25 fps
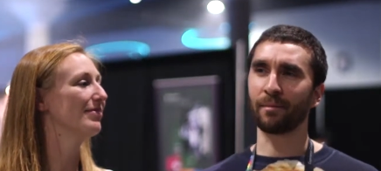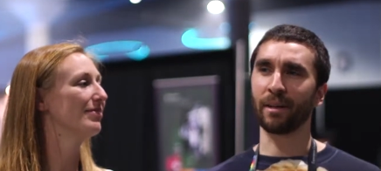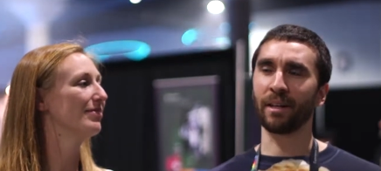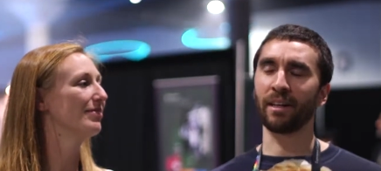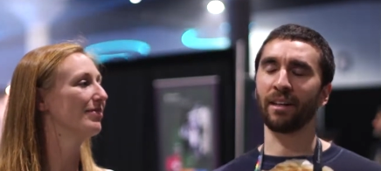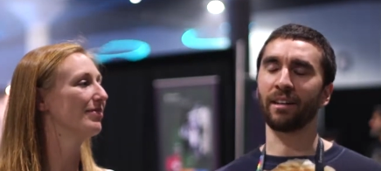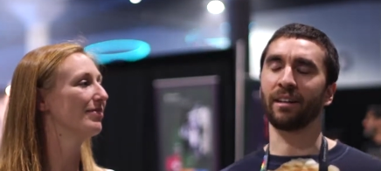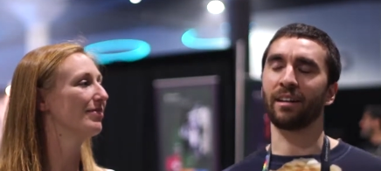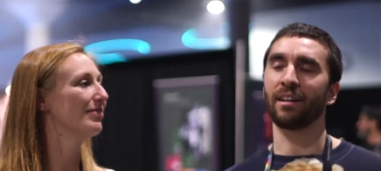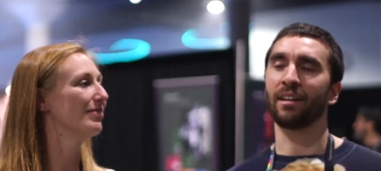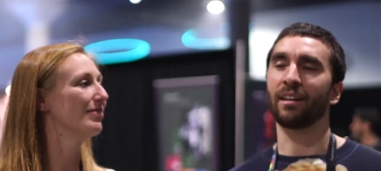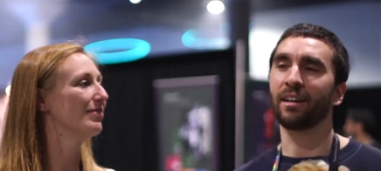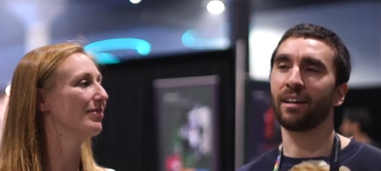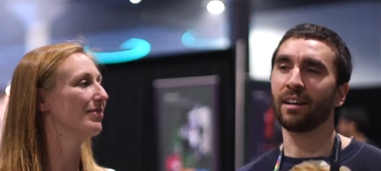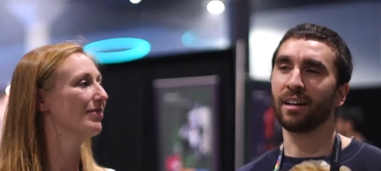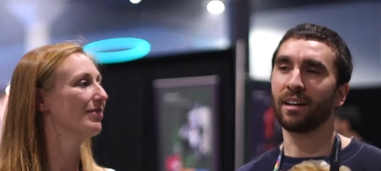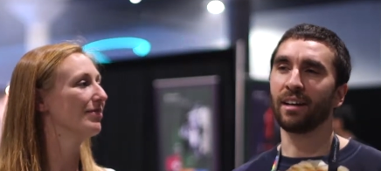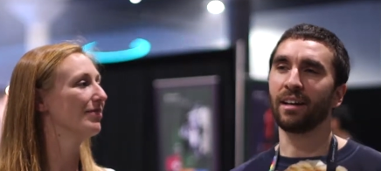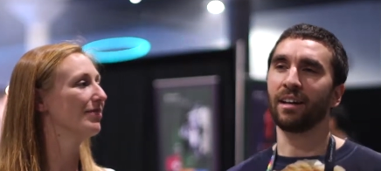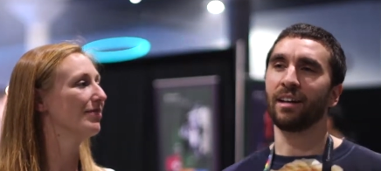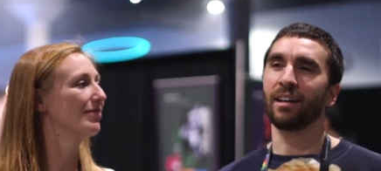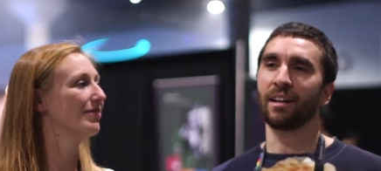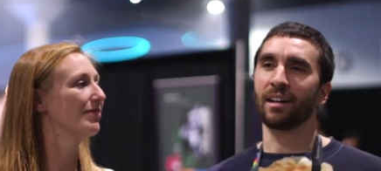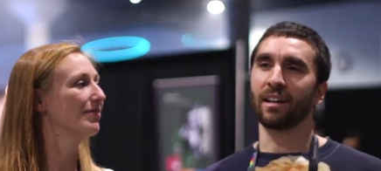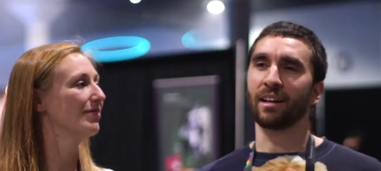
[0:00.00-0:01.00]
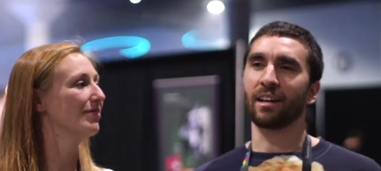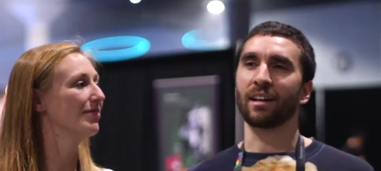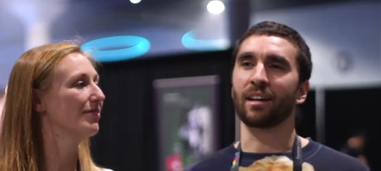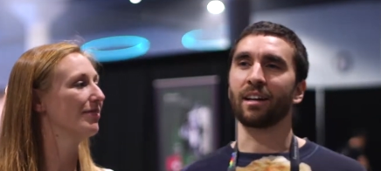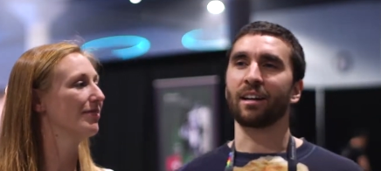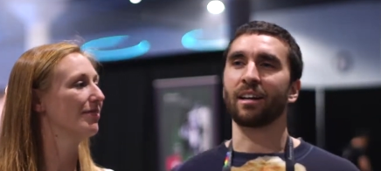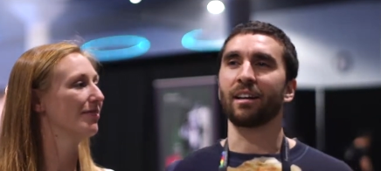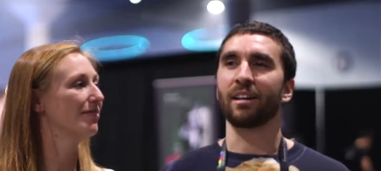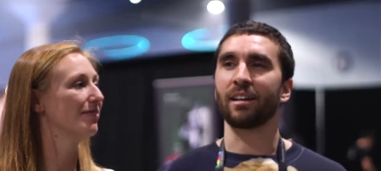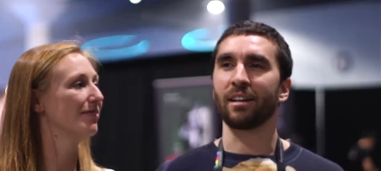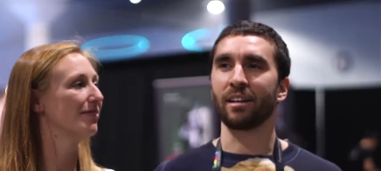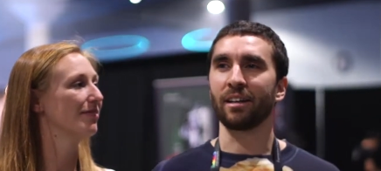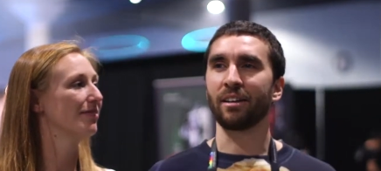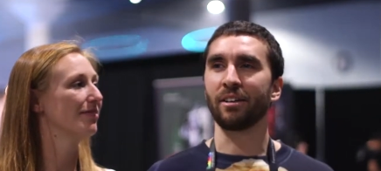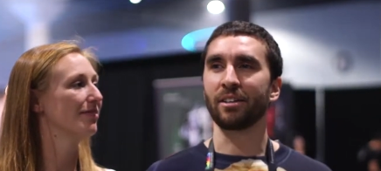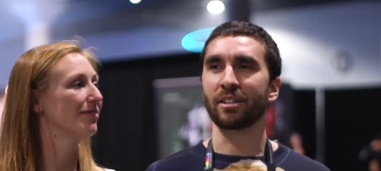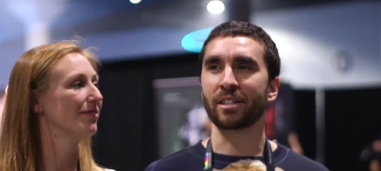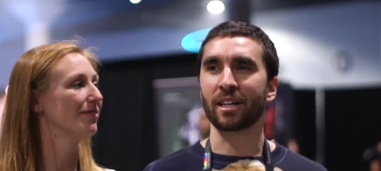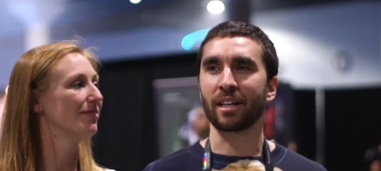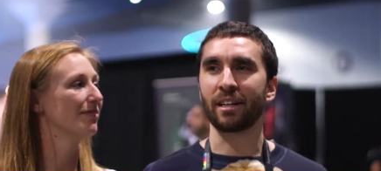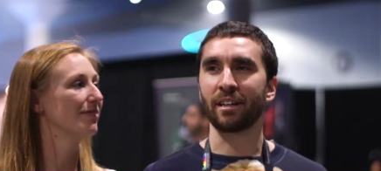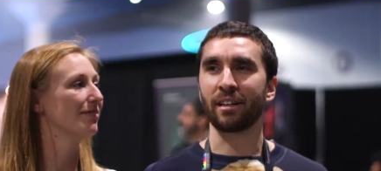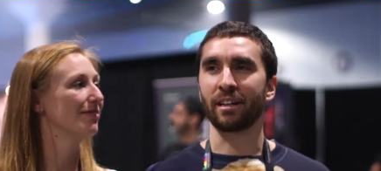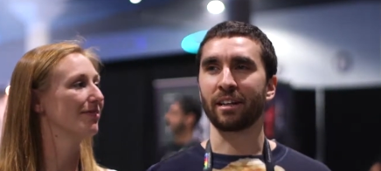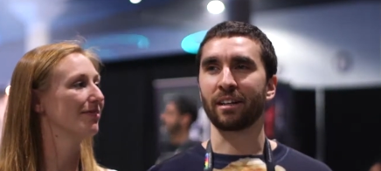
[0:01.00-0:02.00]
Speaker 1: mean,
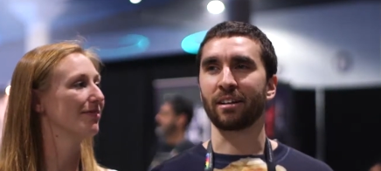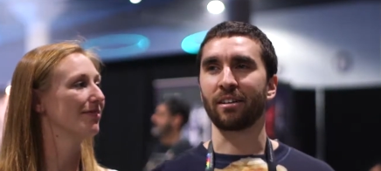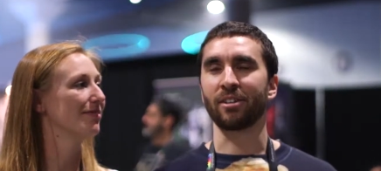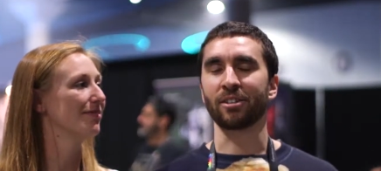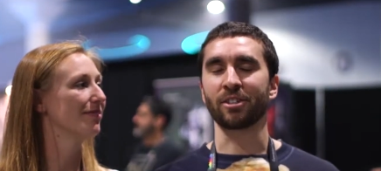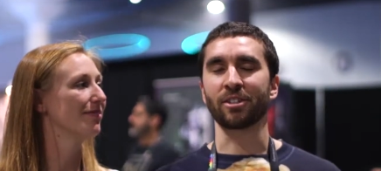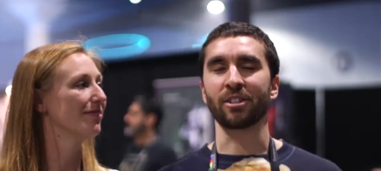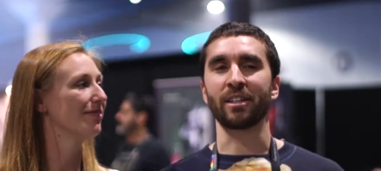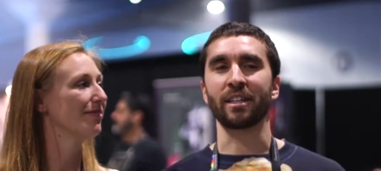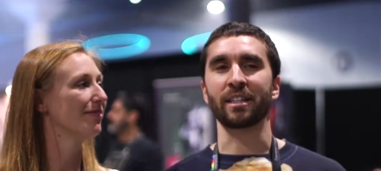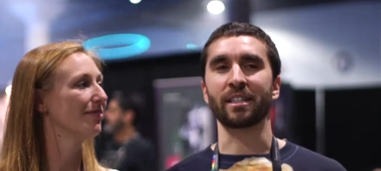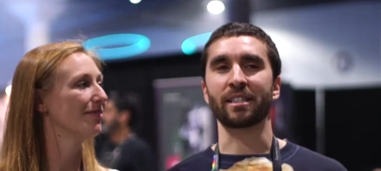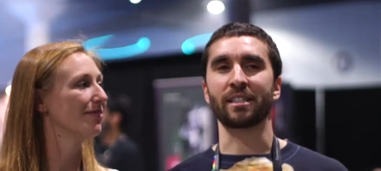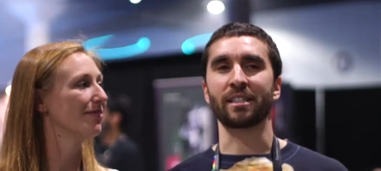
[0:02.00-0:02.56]
it's kind of like also like